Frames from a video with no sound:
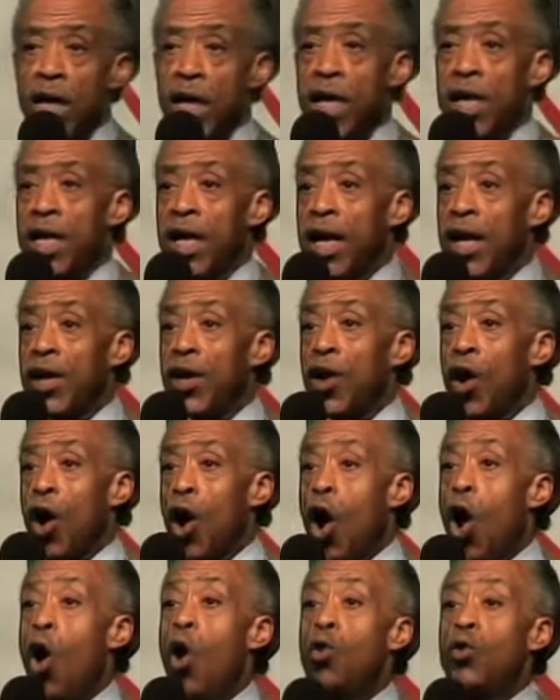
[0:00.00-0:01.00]
He
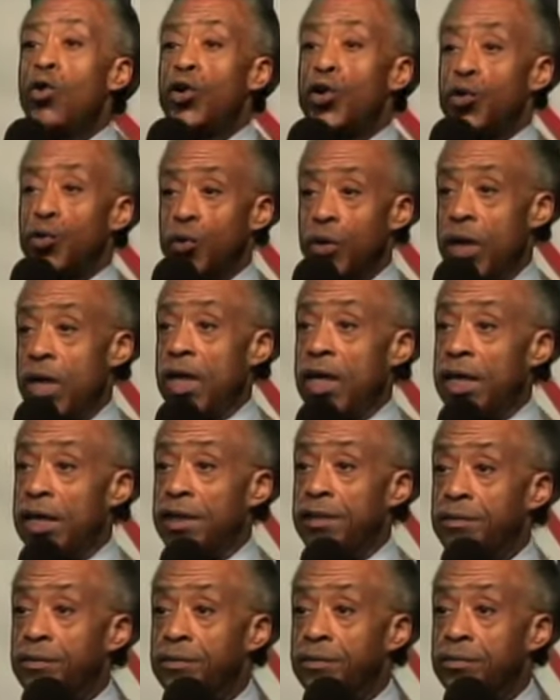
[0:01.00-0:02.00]
didn't owe you
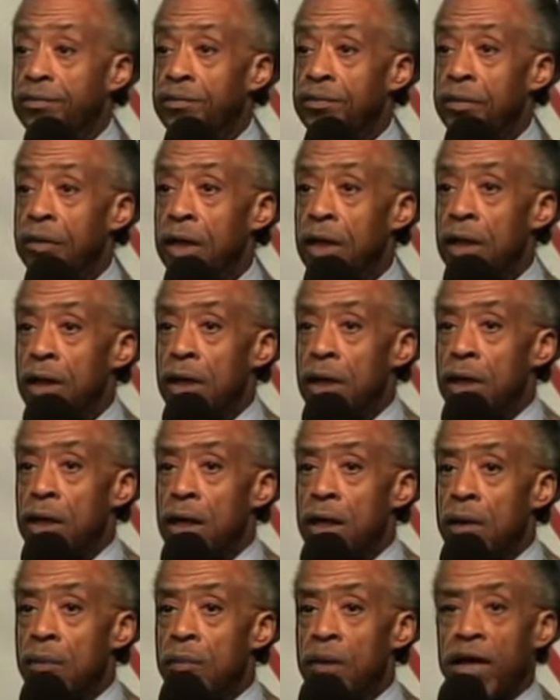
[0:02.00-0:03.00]
nothing.
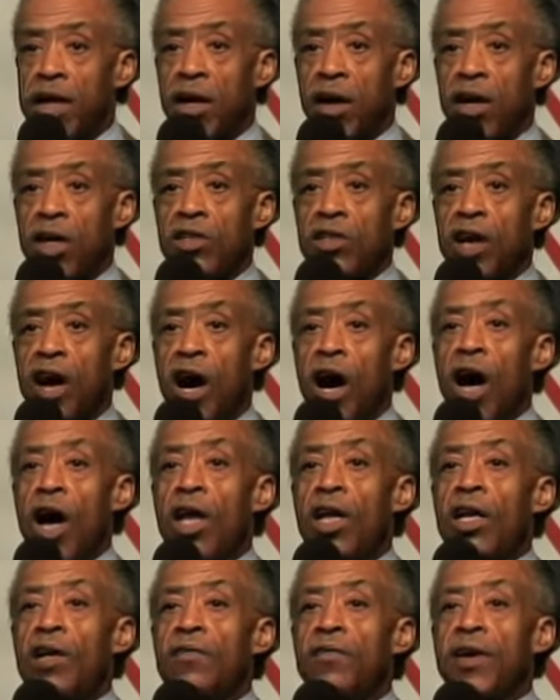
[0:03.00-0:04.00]
Because
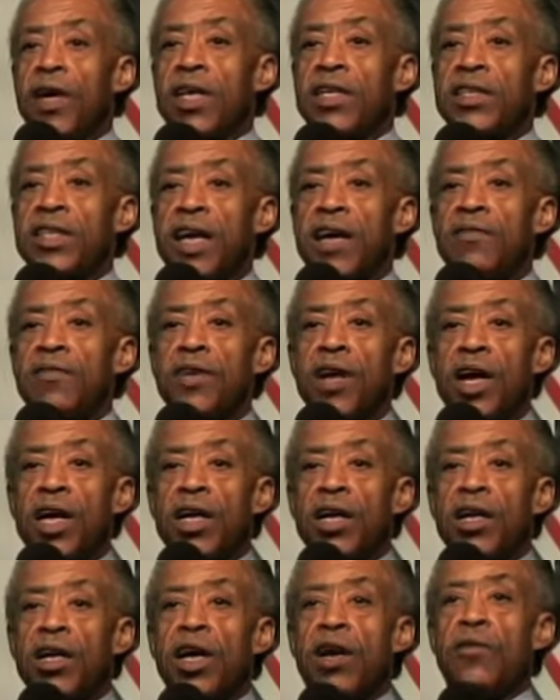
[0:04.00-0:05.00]
all of us have
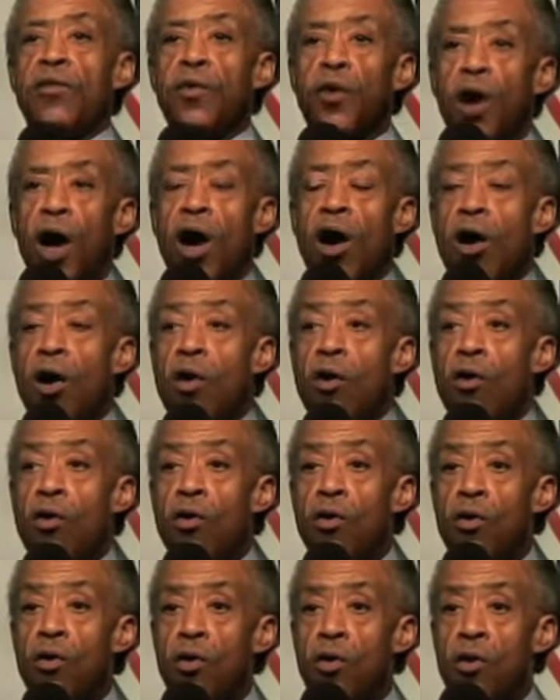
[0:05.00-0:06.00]
done enough
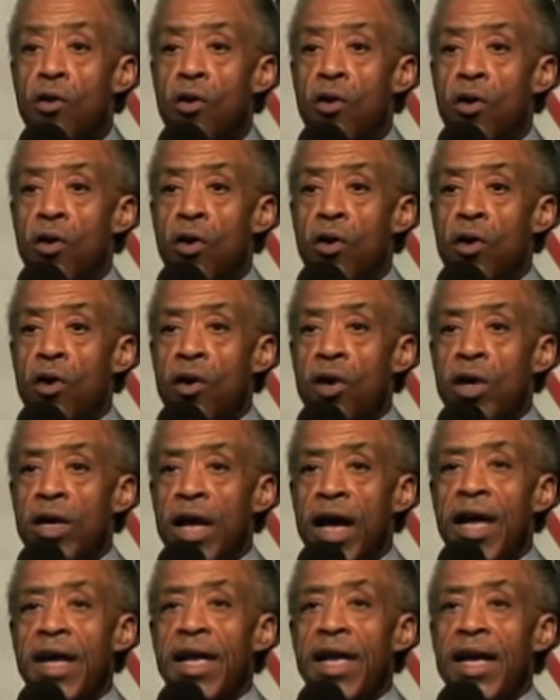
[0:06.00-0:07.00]
wrong
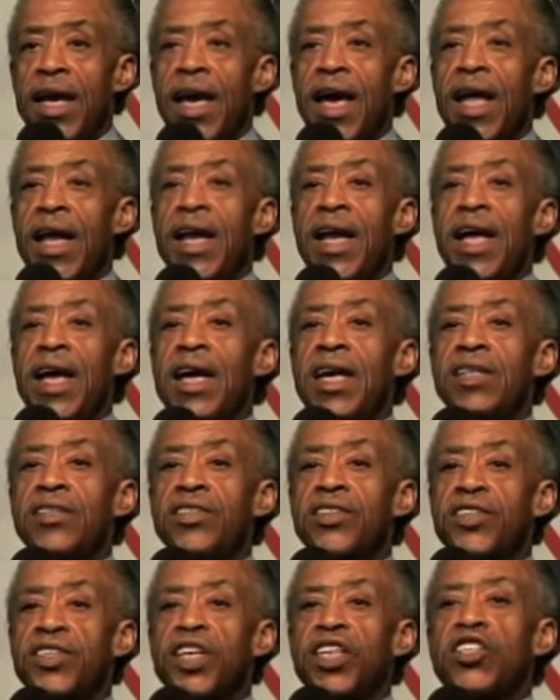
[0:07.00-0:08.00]
that
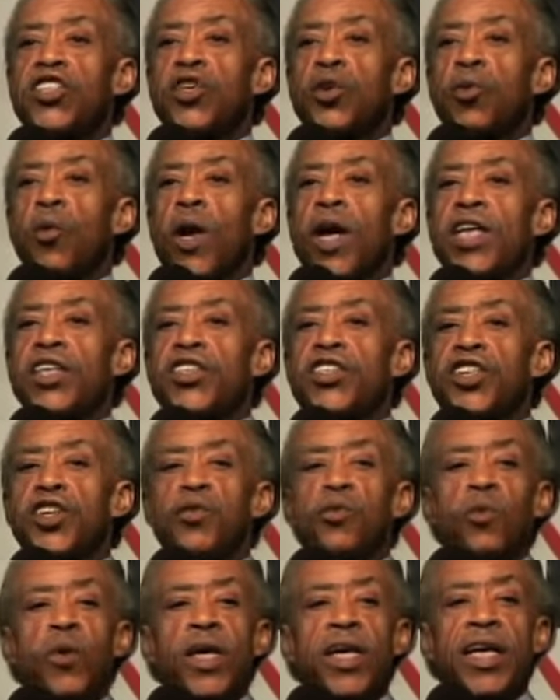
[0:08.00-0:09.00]
any
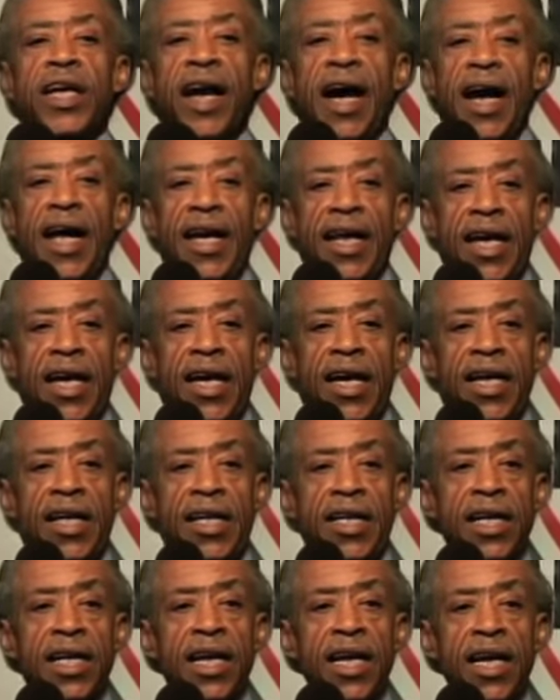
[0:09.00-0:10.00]
situation we got
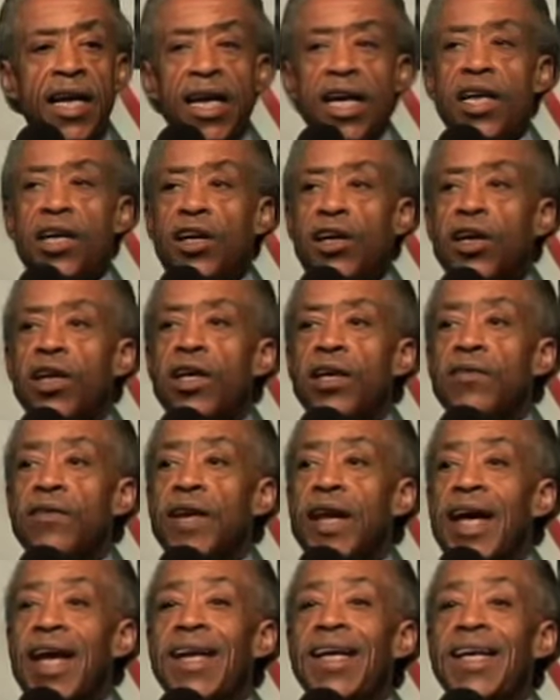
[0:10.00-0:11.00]
in, he could
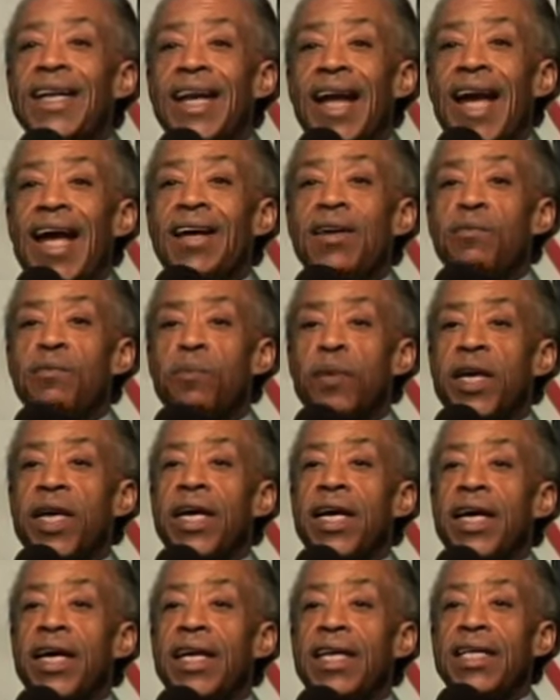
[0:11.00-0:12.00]
have let that
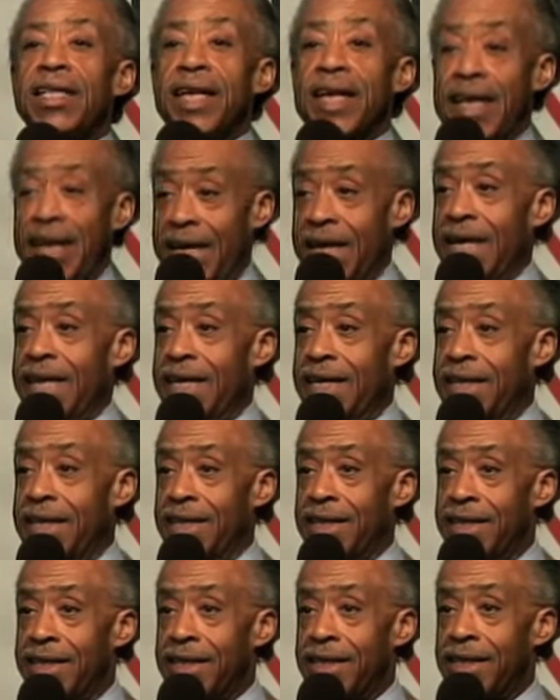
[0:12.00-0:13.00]
be the
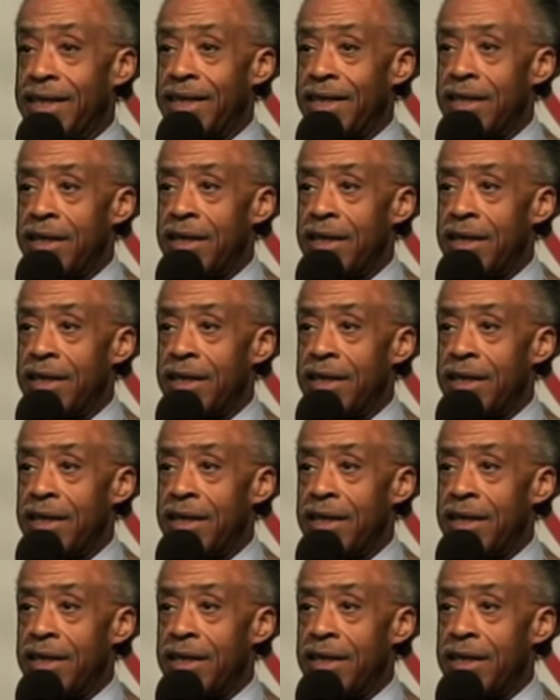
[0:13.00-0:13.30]
end.